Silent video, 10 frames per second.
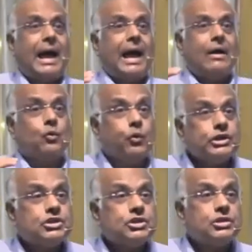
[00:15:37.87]

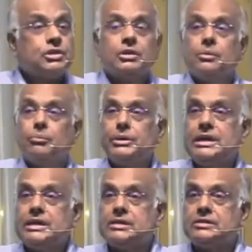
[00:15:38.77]
which
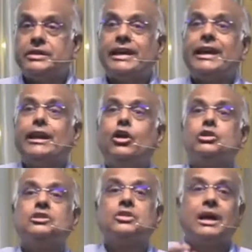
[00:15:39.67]
means they cannot
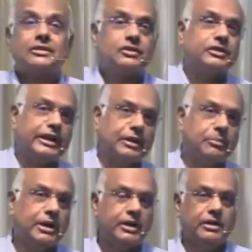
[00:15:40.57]
trust
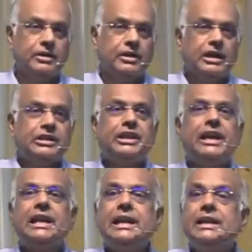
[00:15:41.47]
anybody. They
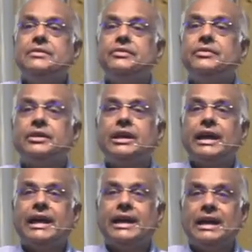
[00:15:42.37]
live
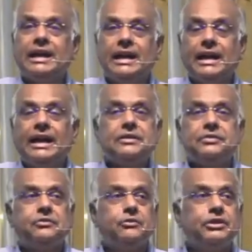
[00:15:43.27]
a life
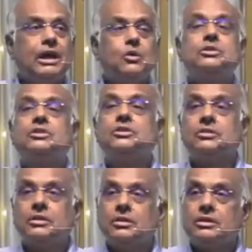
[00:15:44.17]
without
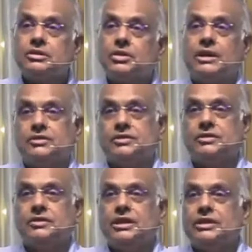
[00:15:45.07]
trust.
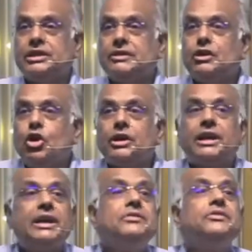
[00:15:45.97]
They will not
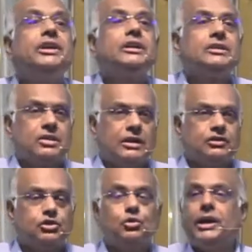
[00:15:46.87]
give their trust
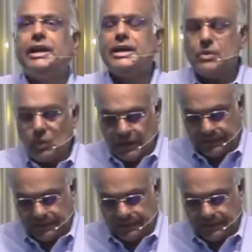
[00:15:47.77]
to anyone